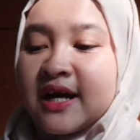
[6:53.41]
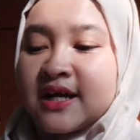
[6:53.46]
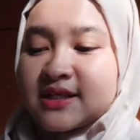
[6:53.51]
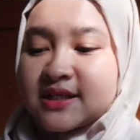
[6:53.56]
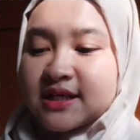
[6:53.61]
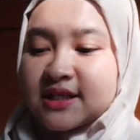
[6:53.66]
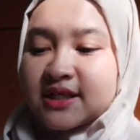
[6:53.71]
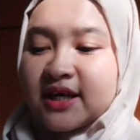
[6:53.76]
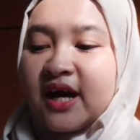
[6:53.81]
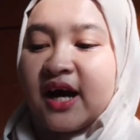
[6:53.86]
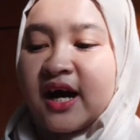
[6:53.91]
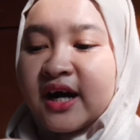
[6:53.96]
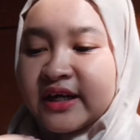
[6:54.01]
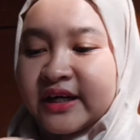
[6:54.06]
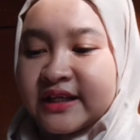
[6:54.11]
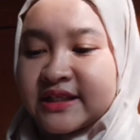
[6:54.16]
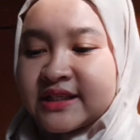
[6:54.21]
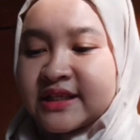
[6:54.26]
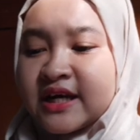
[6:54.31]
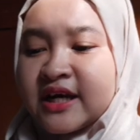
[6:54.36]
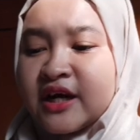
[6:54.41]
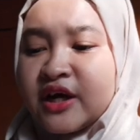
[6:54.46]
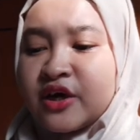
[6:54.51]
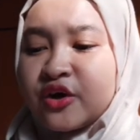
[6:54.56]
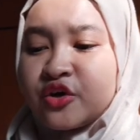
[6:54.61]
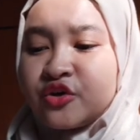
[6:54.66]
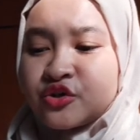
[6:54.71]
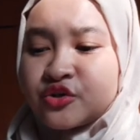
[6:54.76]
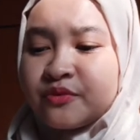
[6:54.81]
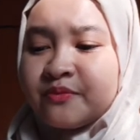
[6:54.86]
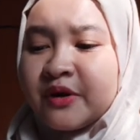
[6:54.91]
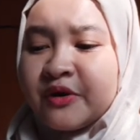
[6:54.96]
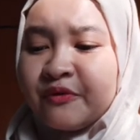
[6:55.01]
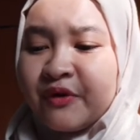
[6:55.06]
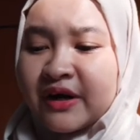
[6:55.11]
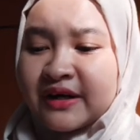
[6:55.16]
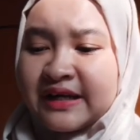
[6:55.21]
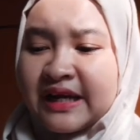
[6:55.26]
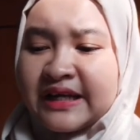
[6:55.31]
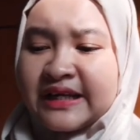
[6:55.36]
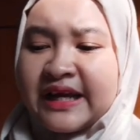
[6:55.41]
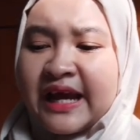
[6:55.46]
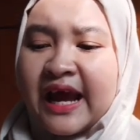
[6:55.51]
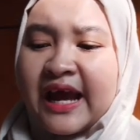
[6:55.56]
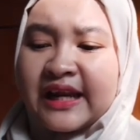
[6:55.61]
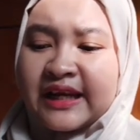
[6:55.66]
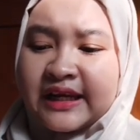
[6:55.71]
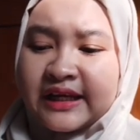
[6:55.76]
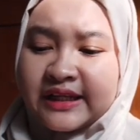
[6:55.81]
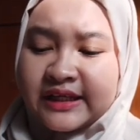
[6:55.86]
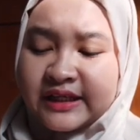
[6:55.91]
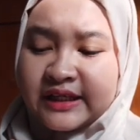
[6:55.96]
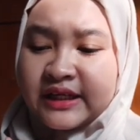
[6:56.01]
Siska Anissa Kusumawardani and